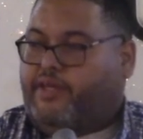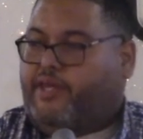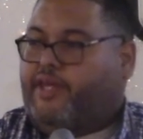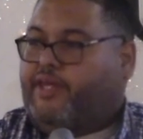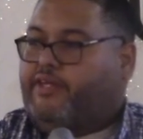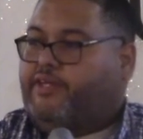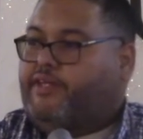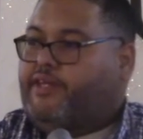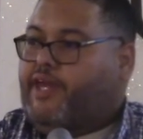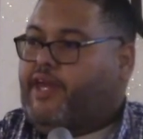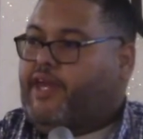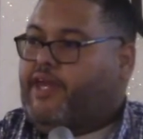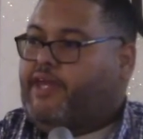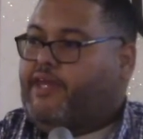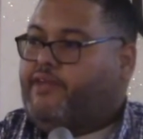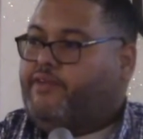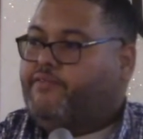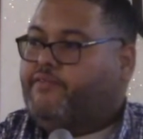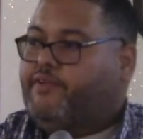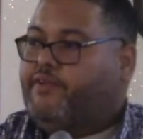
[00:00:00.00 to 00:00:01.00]
and
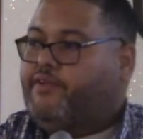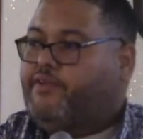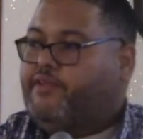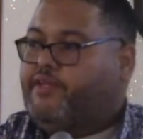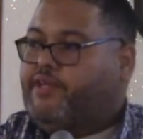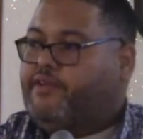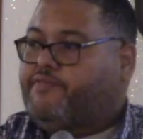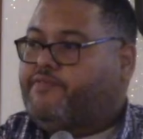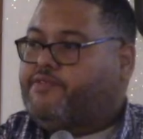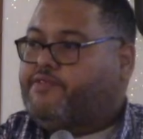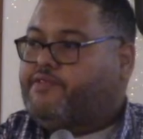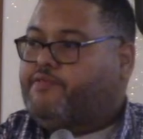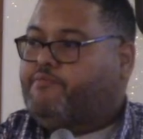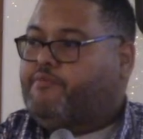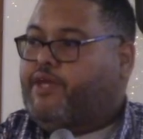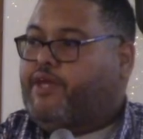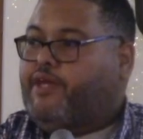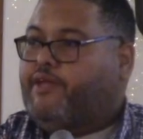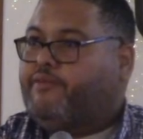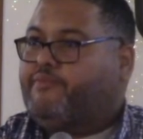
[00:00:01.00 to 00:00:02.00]
gave gifts to
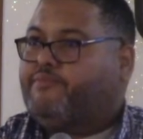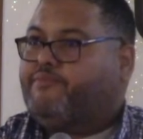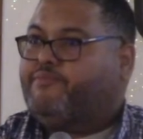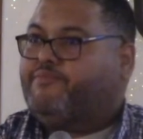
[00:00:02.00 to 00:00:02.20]
men.